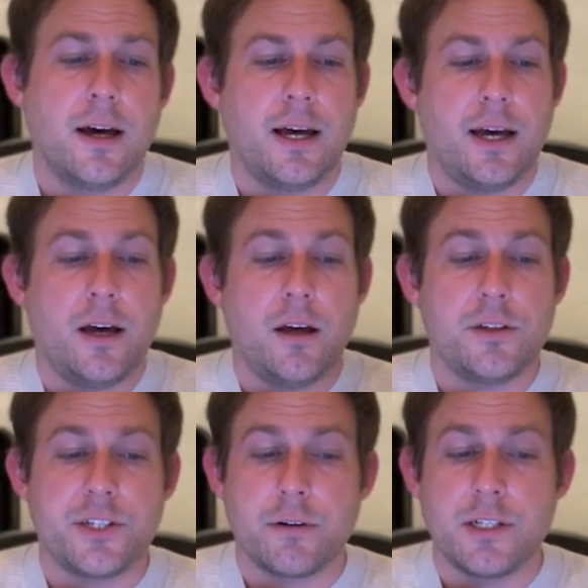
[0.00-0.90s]
A
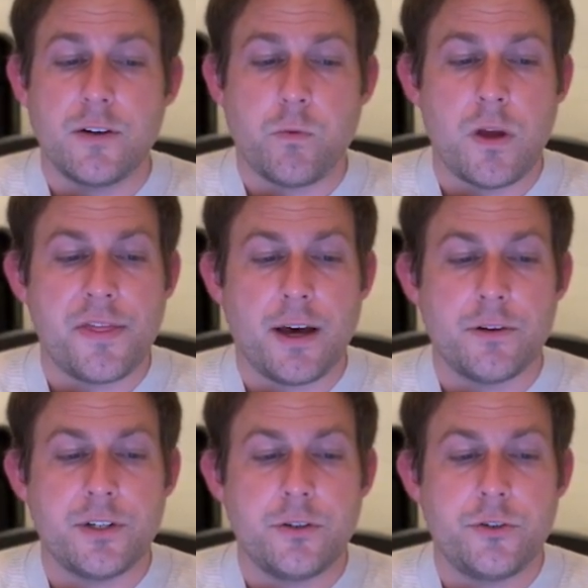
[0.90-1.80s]
series of
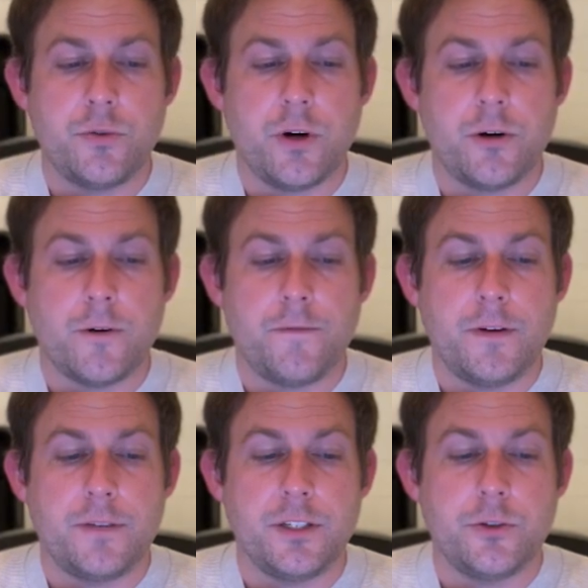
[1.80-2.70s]

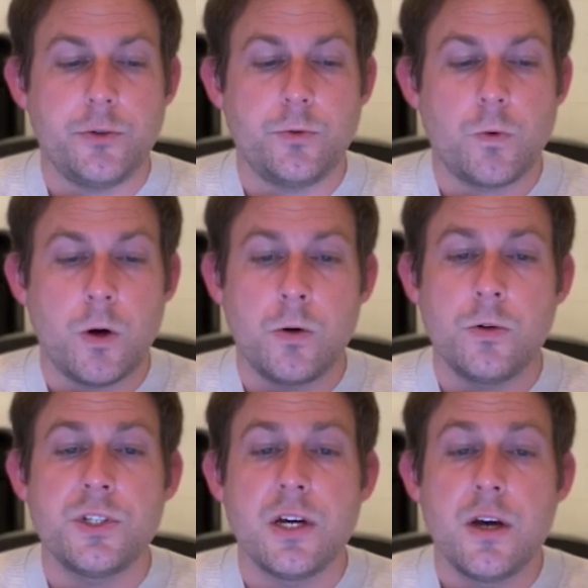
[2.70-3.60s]
1,252
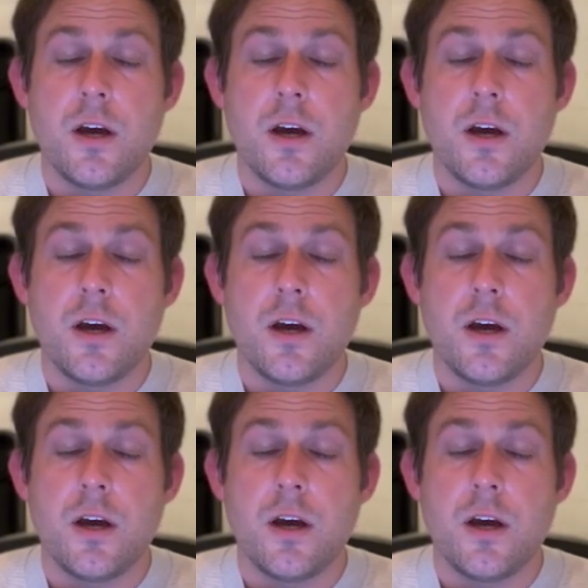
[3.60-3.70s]
rows